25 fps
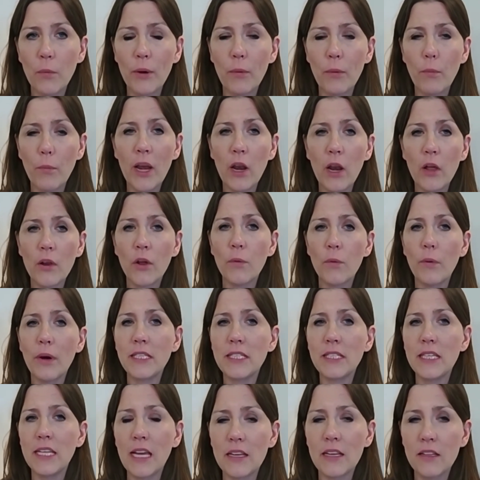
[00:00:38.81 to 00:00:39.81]
We're well on our
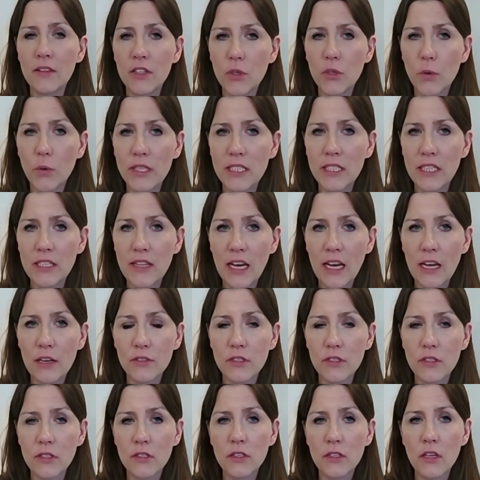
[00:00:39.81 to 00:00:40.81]
way to getting the
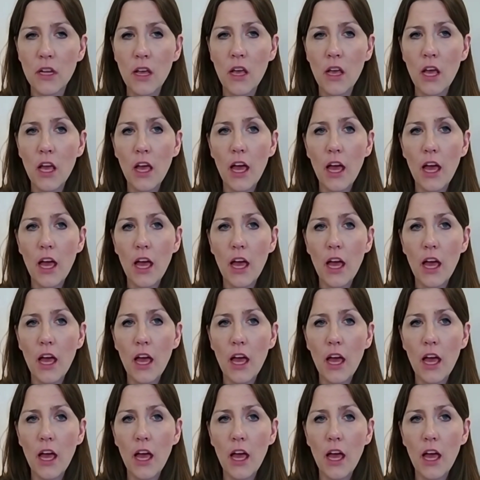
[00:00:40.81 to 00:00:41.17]
20,000